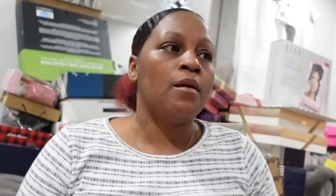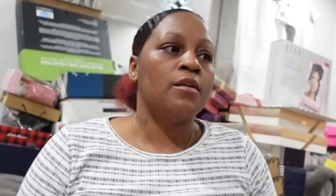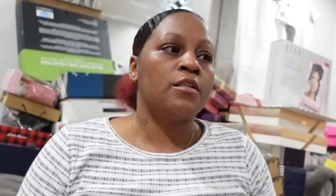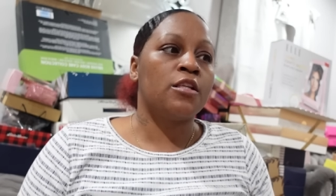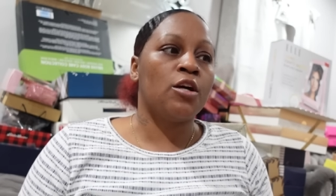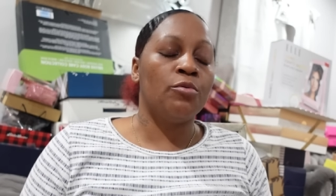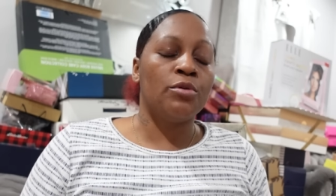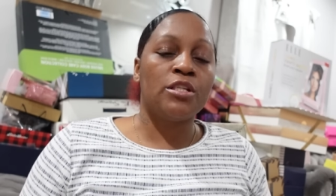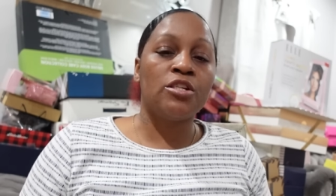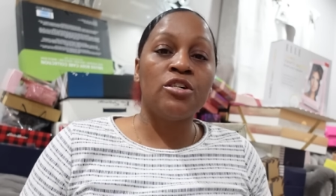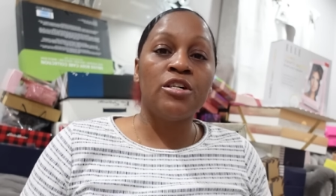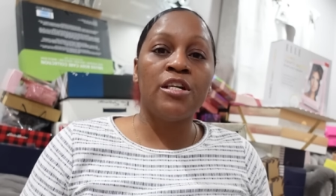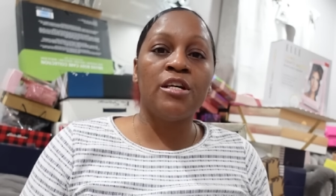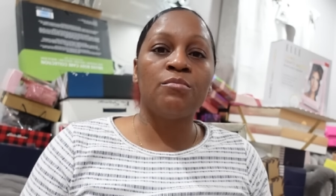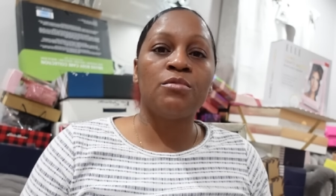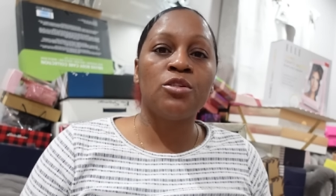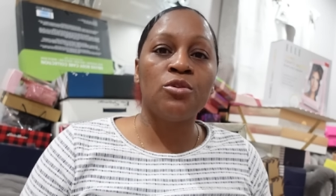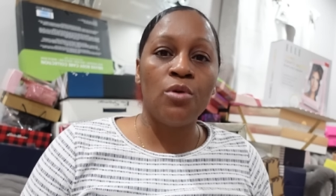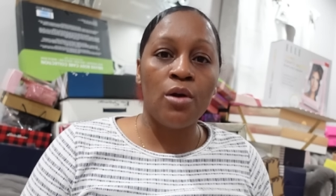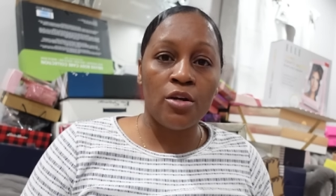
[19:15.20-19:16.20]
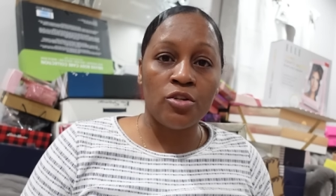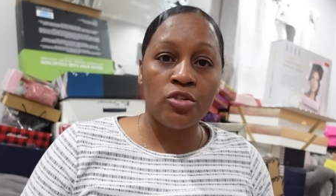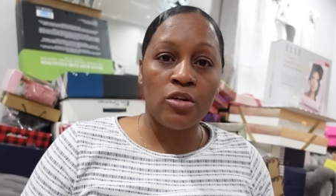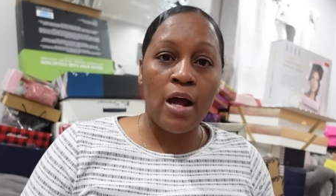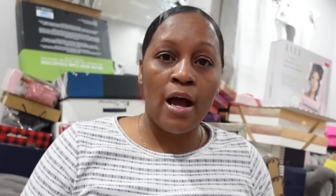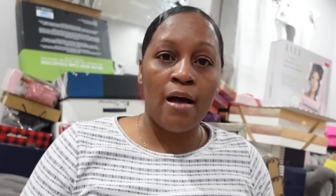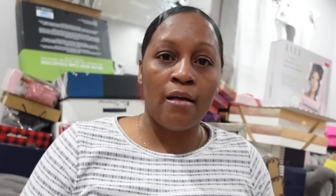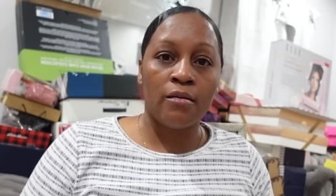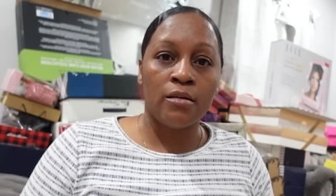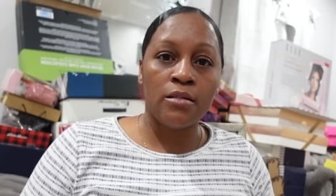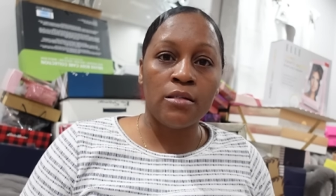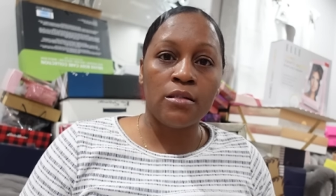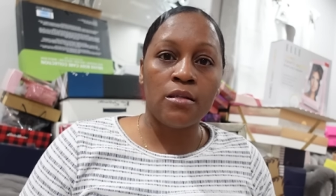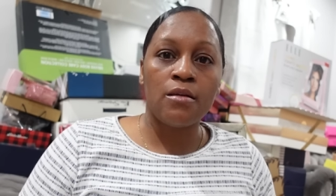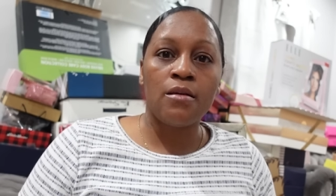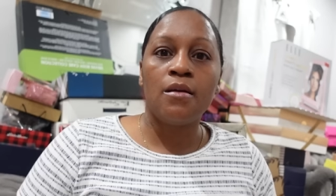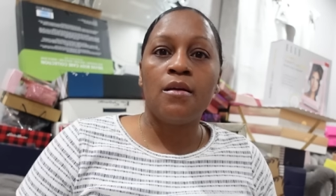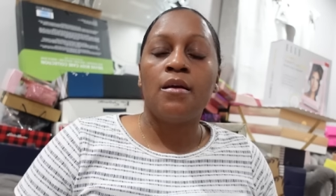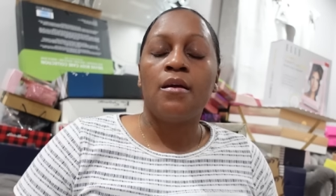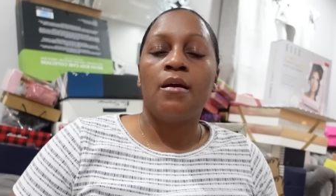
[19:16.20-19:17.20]
So we took them $200.
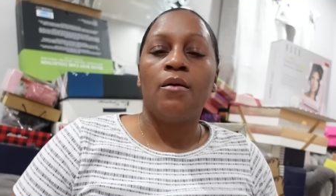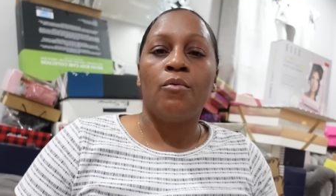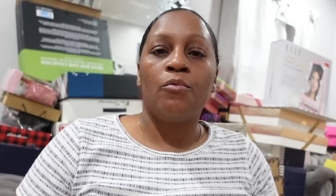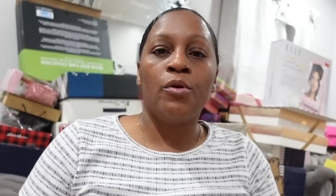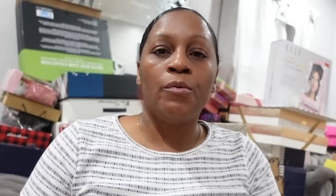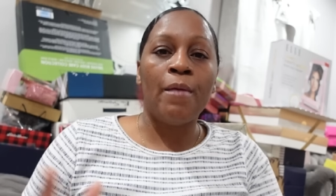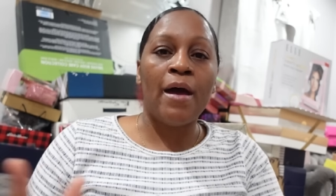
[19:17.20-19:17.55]
We